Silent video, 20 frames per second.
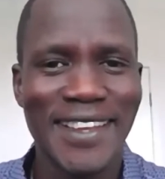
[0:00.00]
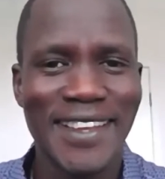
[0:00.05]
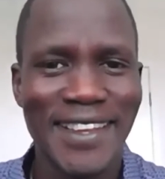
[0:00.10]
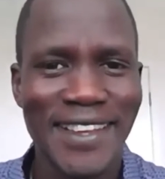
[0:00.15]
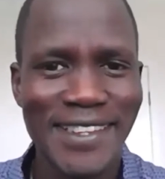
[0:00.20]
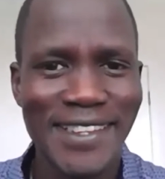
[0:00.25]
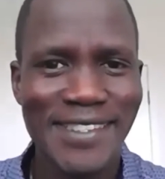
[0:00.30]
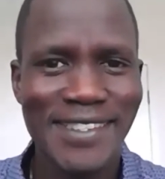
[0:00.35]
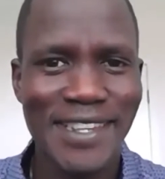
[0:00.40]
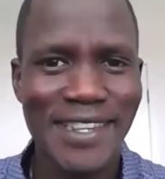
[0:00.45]

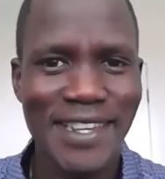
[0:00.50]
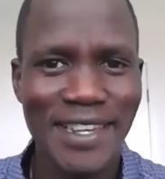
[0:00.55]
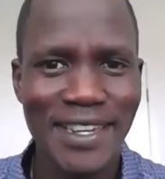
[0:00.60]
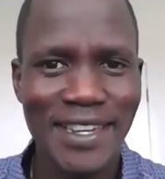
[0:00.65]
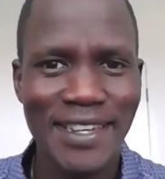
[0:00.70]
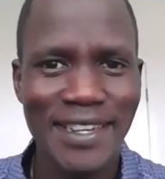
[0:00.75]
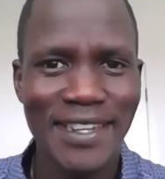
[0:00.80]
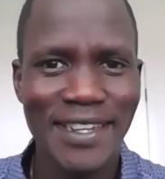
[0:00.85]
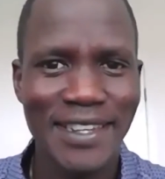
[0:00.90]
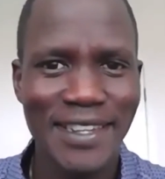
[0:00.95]
it's
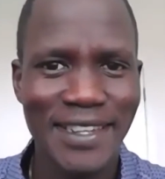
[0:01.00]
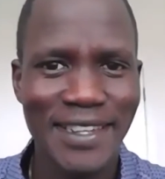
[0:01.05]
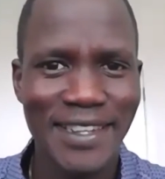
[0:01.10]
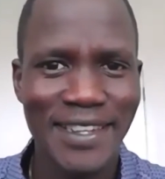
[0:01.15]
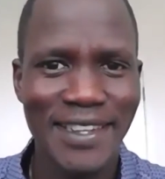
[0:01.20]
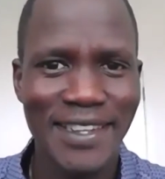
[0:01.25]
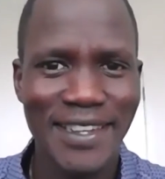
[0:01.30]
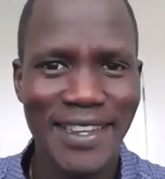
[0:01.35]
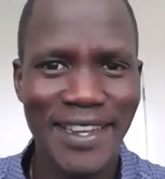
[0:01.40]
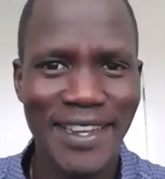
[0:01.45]

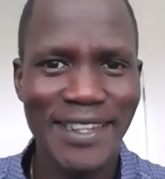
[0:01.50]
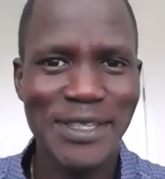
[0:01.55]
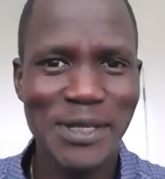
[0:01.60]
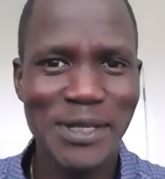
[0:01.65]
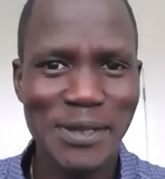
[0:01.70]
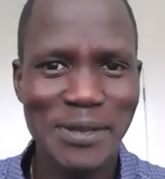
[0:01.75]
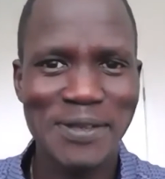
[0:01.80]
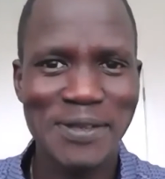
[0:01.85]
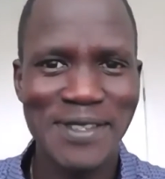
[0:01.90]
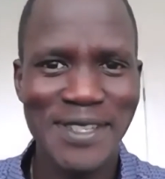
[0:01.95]

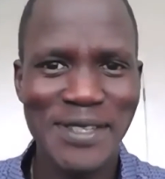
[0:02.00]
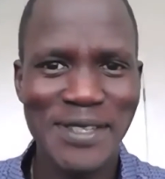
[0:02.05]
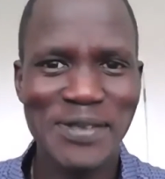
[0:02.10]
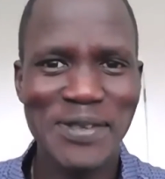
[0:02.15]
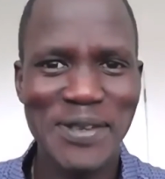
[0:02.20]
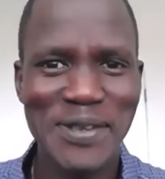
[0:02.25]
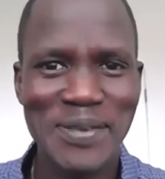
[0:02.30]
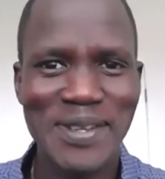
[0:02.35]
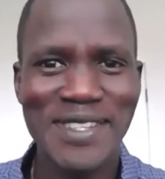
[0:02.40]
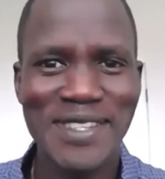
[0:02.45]
actually this
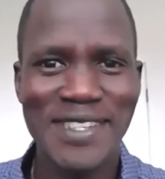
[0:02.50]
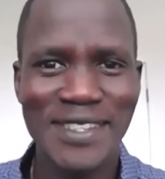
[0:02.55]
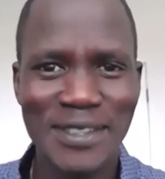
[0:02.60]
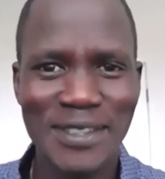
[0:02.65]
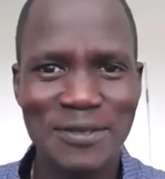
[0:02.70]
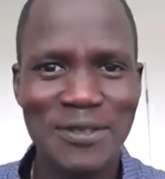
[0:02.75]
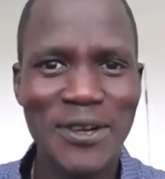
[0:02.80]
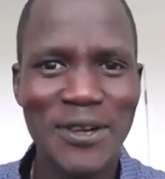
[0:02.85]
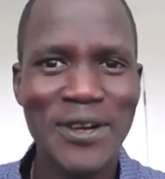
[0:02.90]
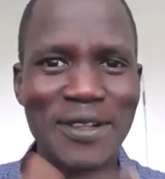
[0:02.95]
film has
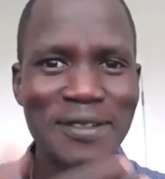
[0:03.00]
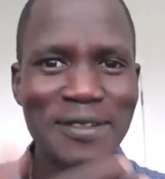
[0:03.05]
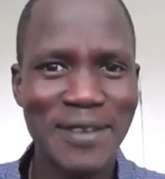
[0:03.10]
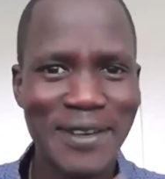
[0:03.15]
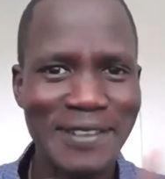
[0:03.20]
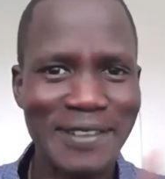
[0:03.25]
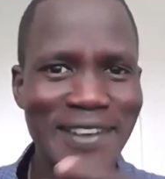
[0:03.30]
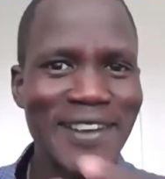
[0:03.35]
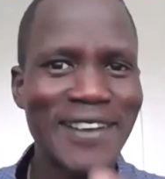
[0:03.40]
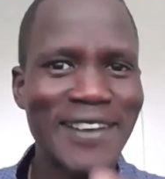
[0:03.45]
revolved
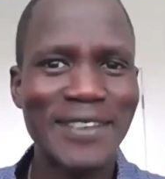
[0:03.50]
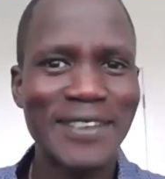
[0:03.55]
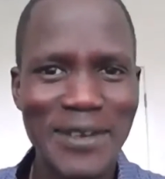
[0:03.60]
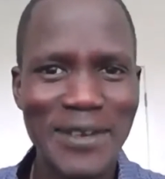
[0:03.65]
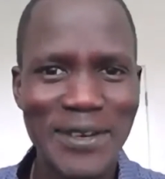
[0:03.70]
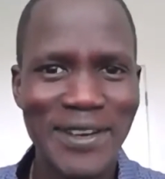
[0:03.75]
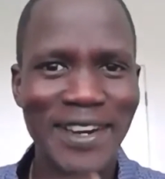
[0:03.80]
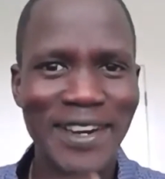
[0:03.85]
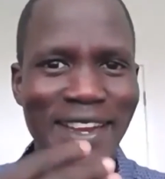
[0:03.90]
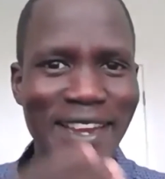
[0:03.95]
around
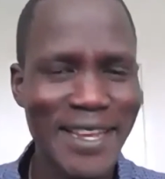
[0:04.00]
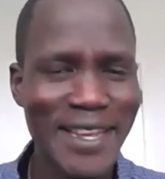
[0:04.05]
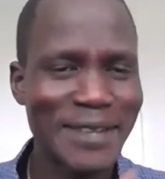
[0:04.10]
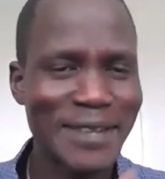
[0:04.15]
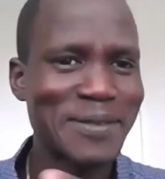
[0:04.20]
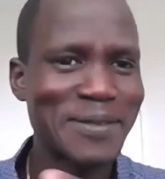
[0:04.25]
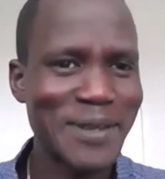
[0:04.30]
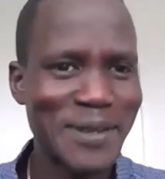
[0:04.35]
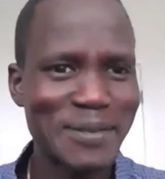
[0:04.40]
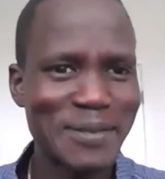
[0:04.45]
our
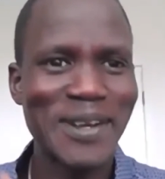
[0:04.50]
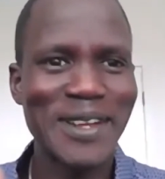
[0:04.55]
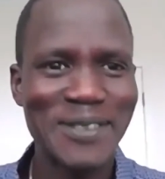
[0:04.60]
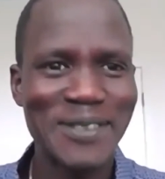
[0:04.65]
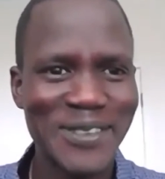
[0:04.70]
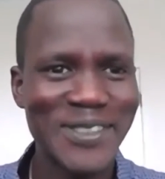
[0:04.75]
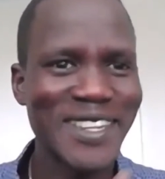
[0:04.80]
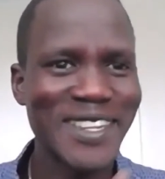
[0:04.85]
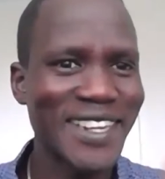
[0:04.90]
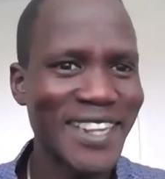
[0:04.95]
life pretty much
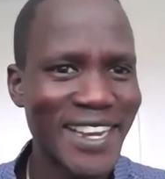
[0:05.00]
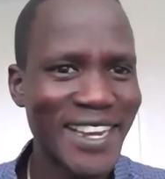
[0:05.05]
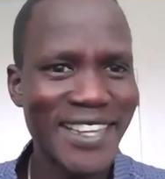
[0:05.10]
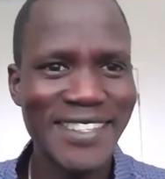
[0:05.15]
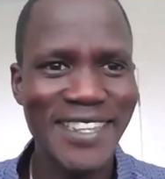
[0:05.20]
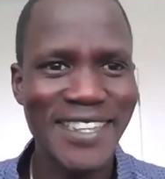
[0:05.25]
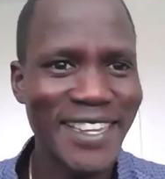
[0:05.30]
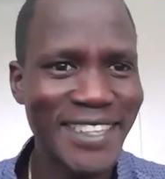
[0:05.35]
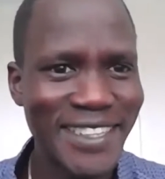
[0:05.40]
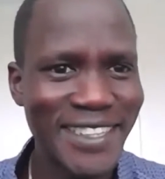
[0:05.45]
for the last
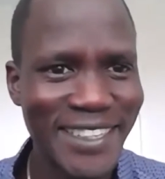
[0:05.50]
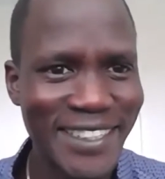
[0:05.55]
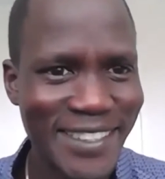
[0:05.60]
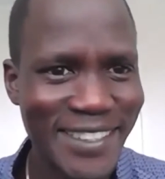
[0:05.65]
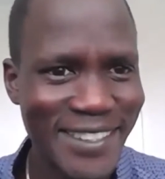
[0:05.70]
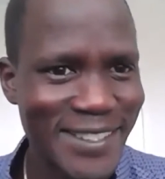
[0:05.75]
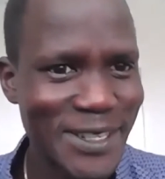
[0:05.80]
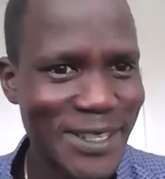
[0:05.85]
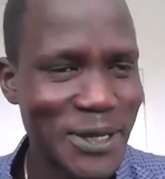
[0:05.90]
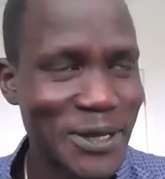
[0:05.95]
8
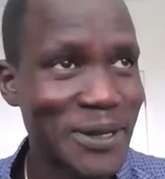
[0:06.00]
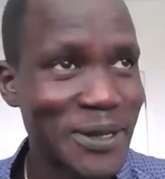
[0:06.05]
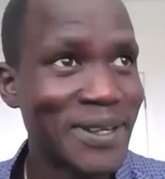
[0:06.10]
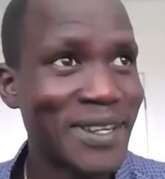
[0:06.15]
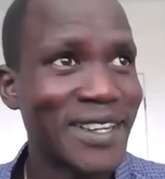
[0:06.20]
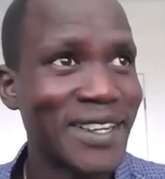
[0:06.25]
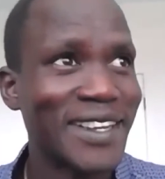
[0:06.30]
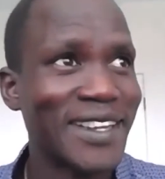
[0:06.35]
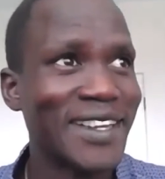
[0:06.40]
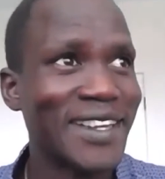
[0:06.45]
years. So
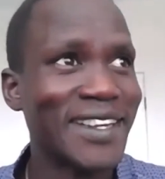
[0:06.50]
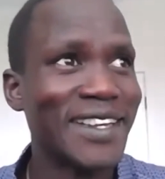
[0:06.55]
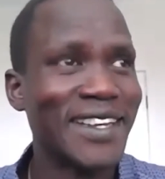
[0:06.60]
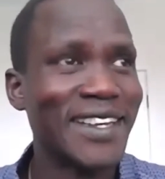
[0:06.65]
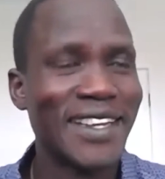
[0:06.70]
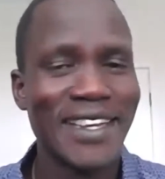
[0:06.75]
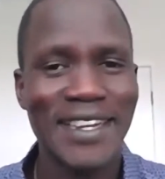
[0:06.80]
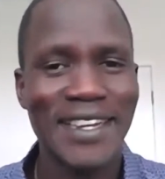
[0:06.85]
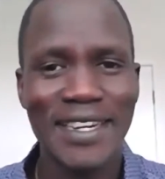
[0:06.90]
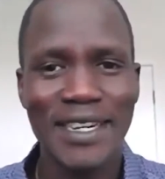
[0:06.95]

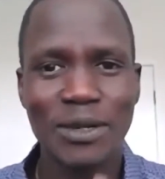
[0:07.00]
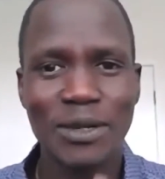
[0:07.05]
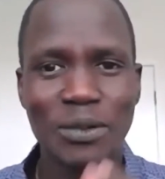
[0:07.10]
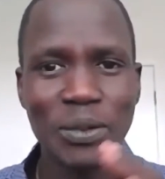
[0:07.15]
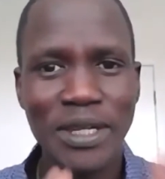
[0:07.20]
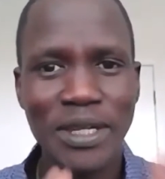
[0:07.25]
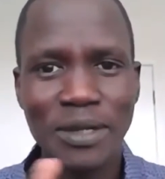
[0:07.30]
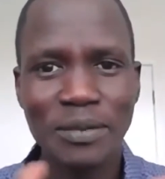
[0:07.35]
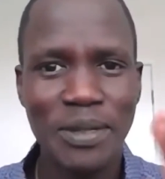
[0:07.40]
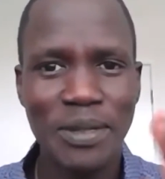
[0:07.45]

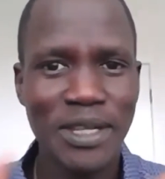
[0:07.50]
we